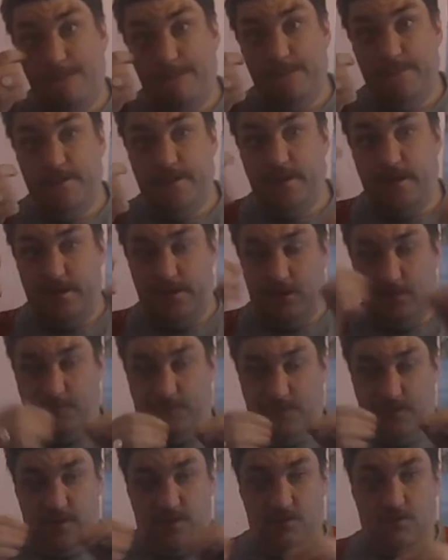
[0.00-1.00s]
they're not
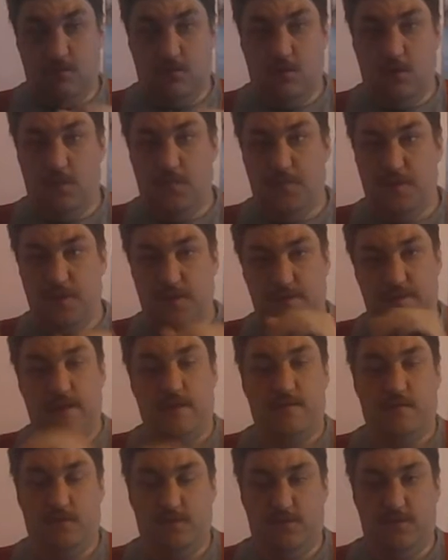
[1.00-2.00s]
physical copies,
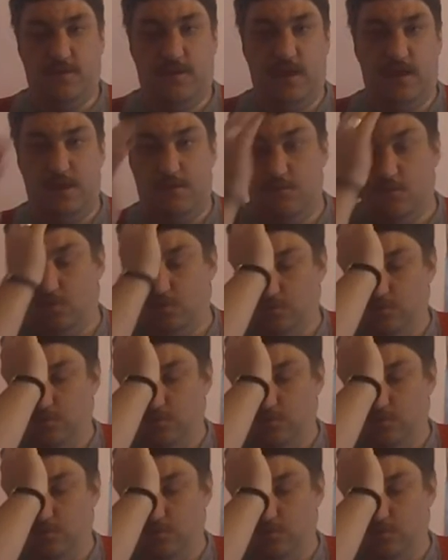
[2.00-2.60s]
they're on Steam or